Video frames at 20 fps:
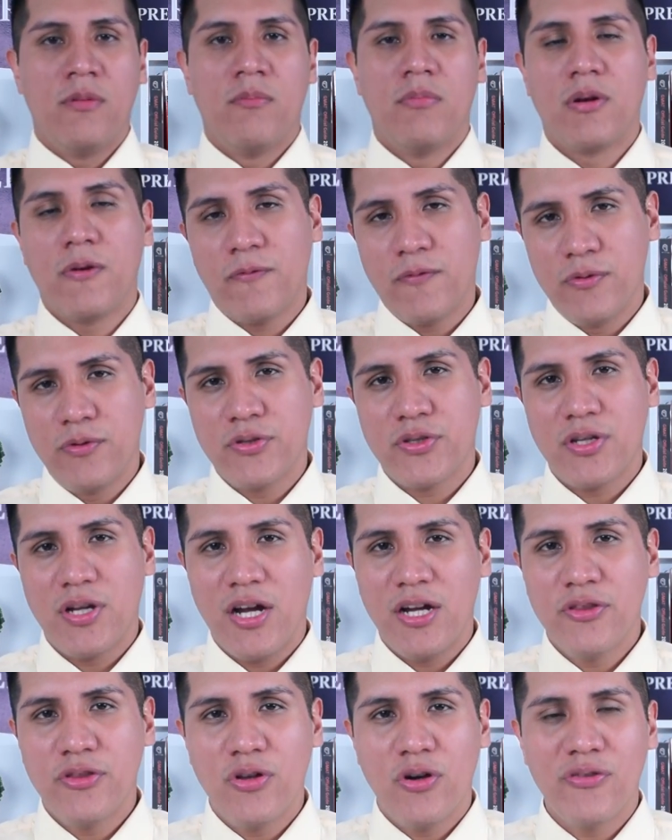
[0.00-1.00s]
But of course,
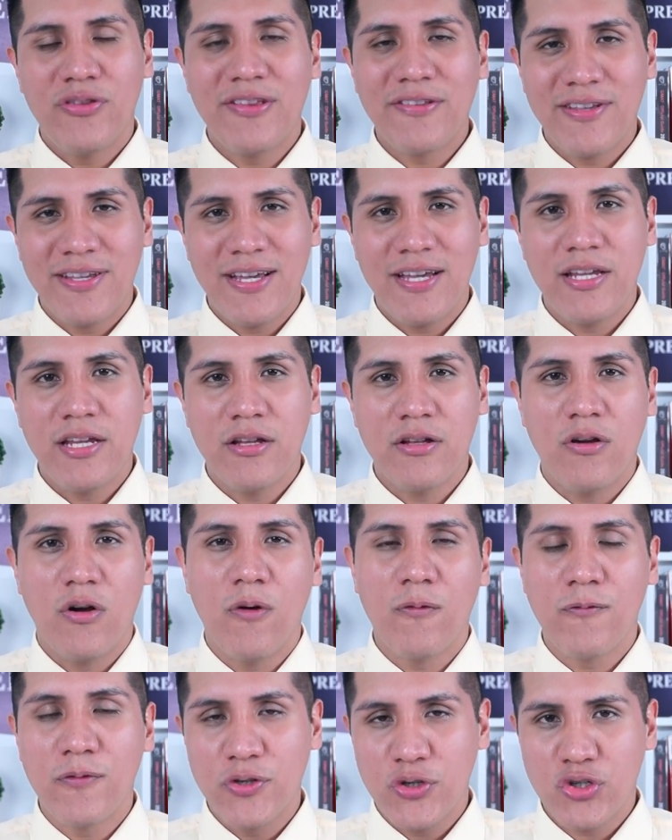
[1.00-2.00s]
I know that getting
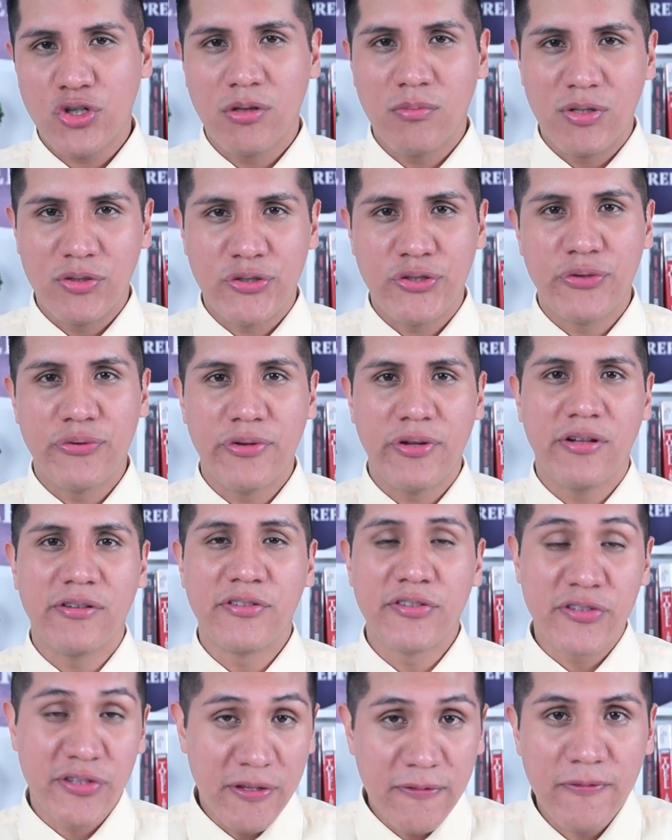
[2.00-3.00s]
official material
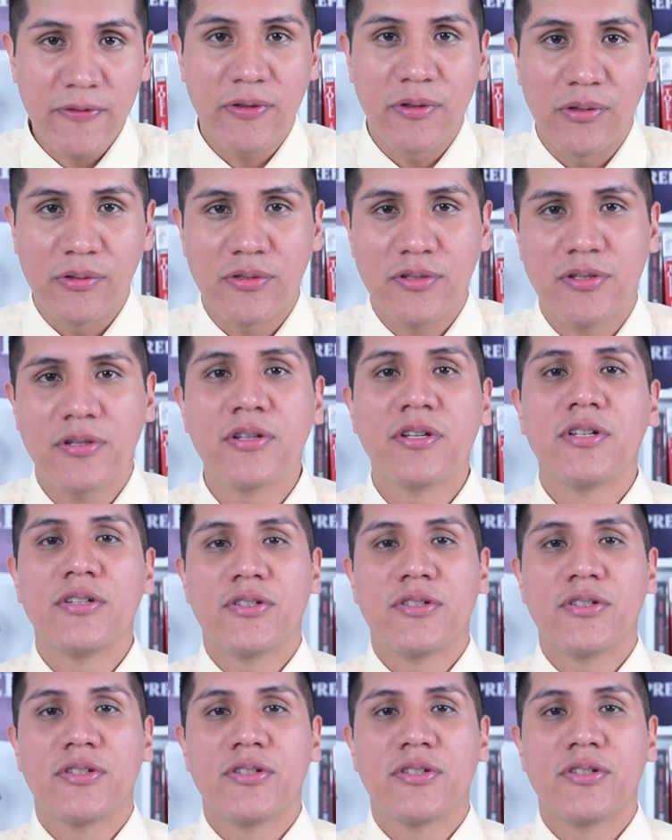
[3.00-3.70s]
is difficult.